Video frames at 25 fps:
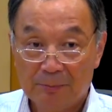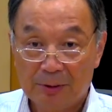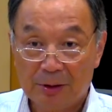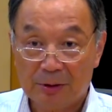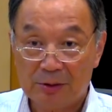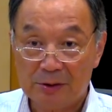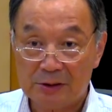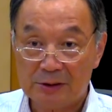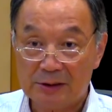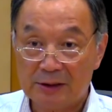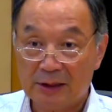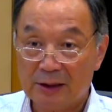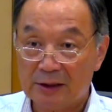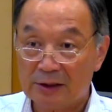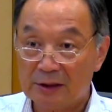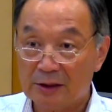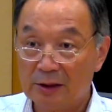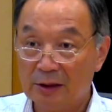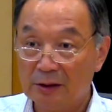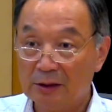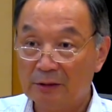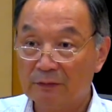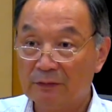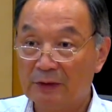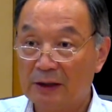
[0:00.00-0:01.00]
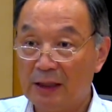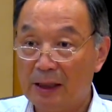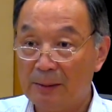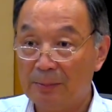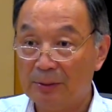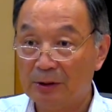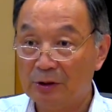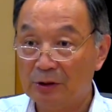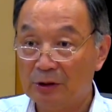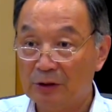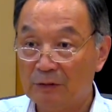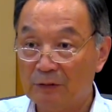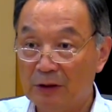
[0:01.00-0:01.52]
Because they are short of the
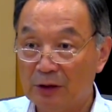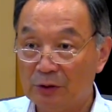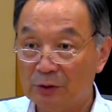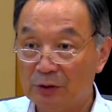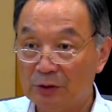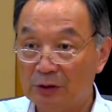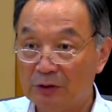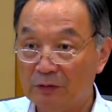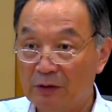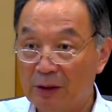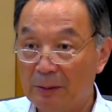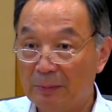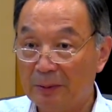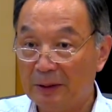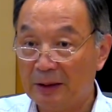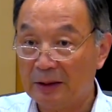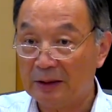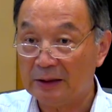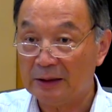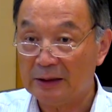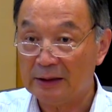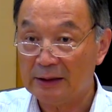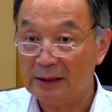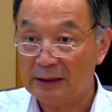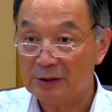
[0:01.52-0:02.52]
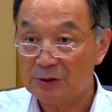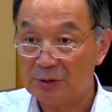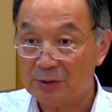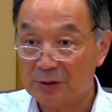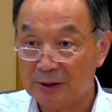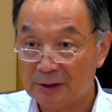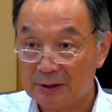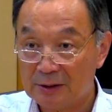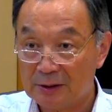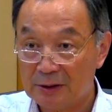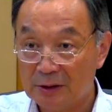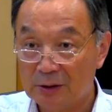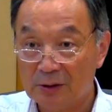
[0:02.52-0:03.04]
capital, they want to develop their
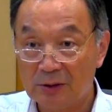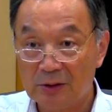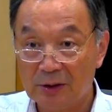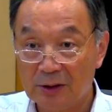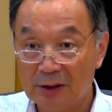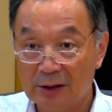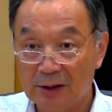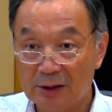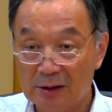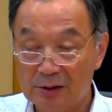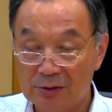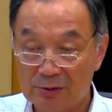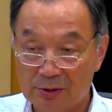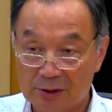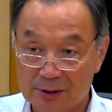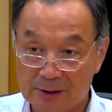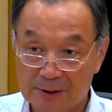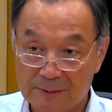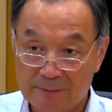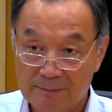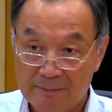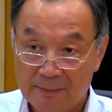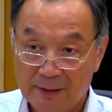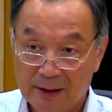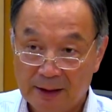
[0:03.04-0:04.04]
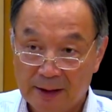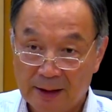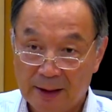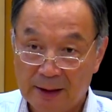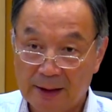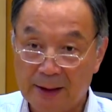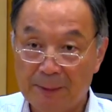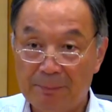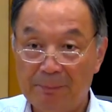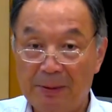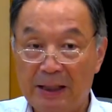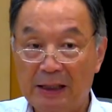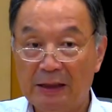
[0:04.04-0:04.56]
industries, local industries.
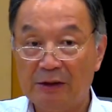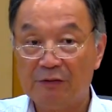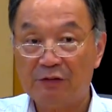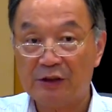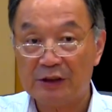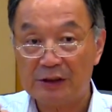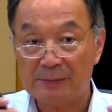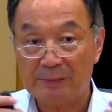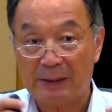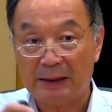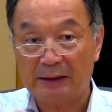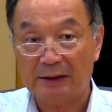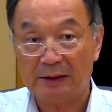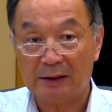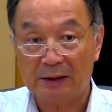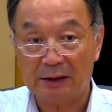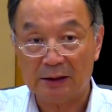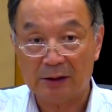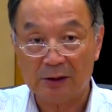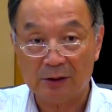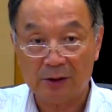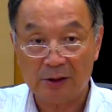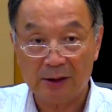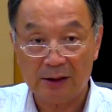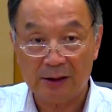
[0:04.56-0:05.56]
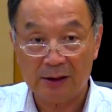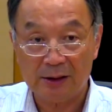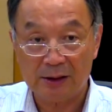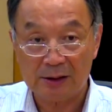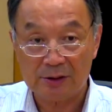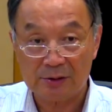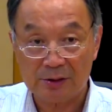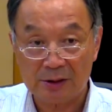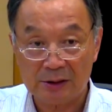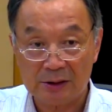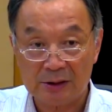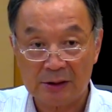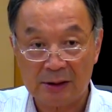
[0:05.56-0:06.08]
And then benefits by the local
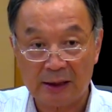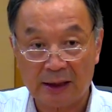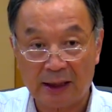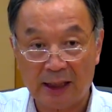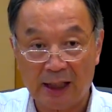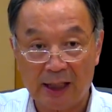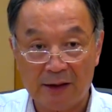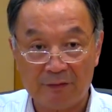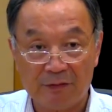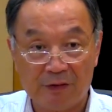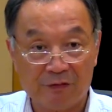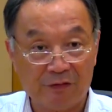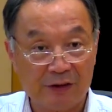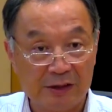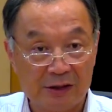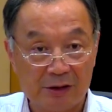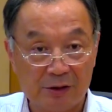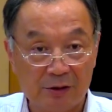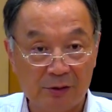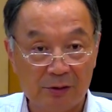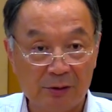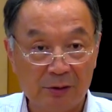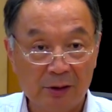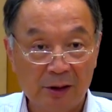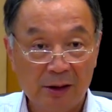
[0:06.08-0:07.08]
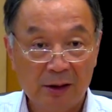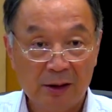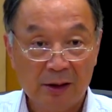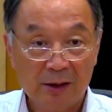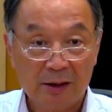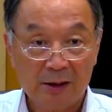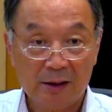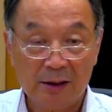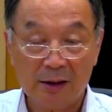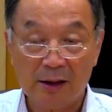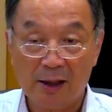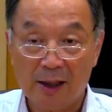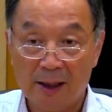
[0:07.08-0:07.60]
industries, they can have a fiscal
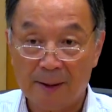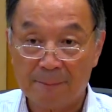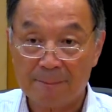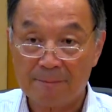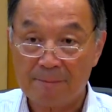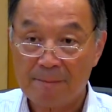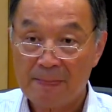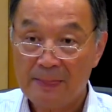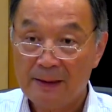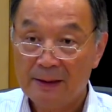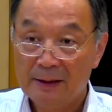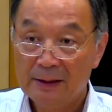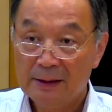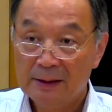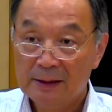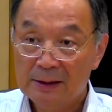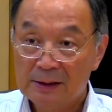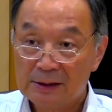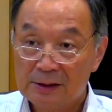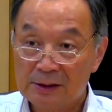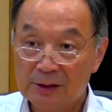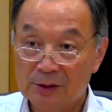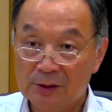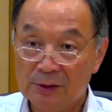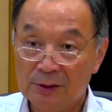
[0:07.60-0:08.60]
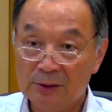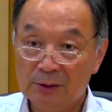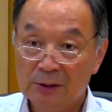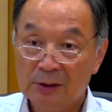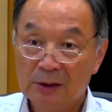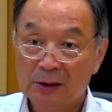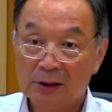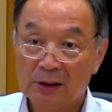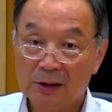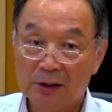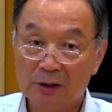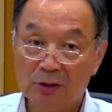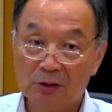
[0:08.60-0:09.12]
income.
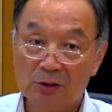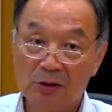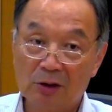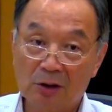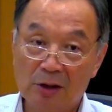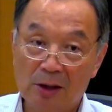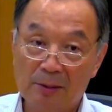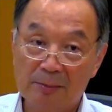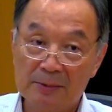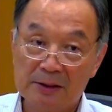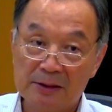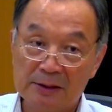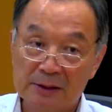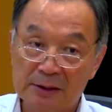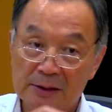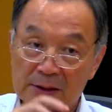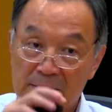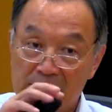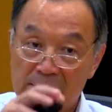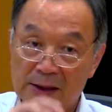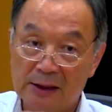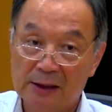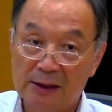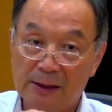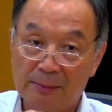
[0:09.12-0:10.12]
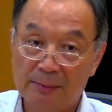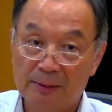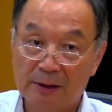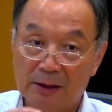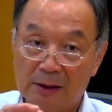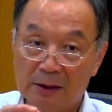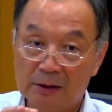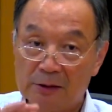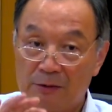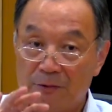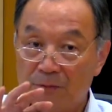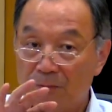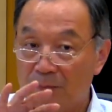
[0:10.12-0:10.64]
So the local governments set up a
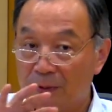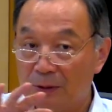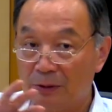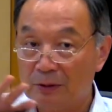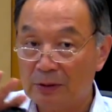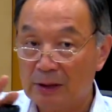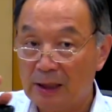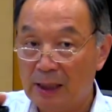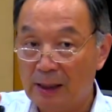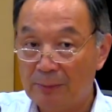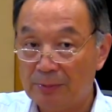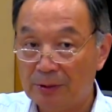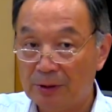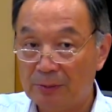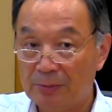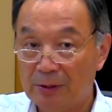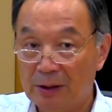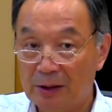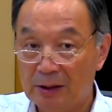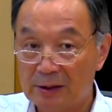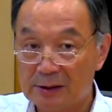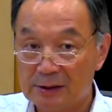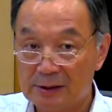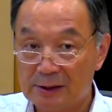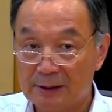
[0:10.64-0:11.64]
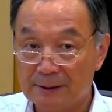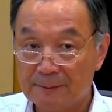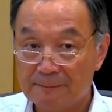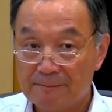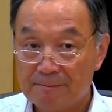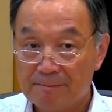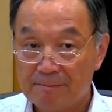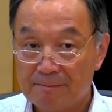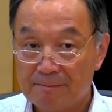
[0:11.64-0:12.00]
lot of pro-capital policy.